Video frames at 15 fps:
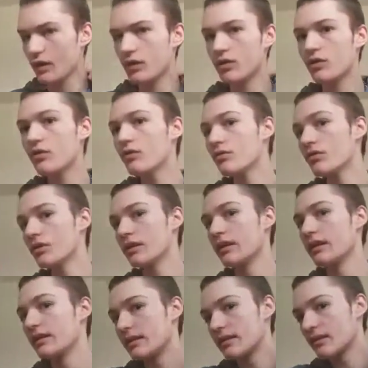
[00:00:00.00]
Usually
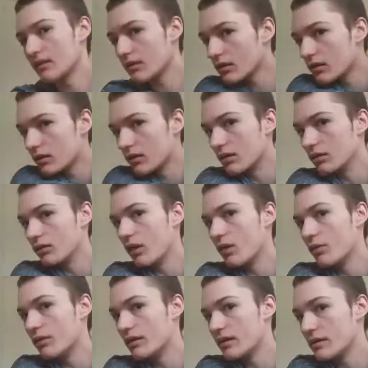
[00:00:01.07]
it's the
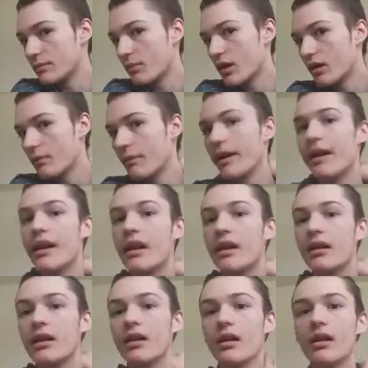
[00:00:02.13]
lowest part of my neck.
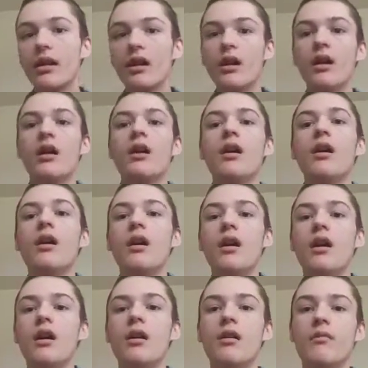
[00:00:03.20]

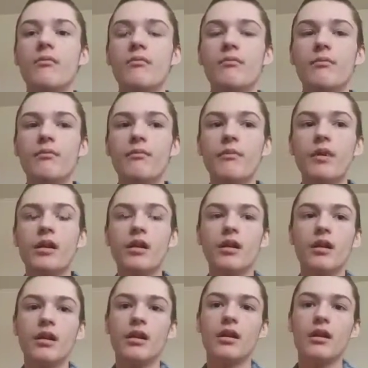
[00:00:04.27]
Um,
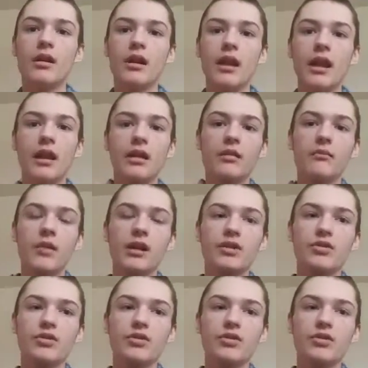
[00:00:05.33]
and my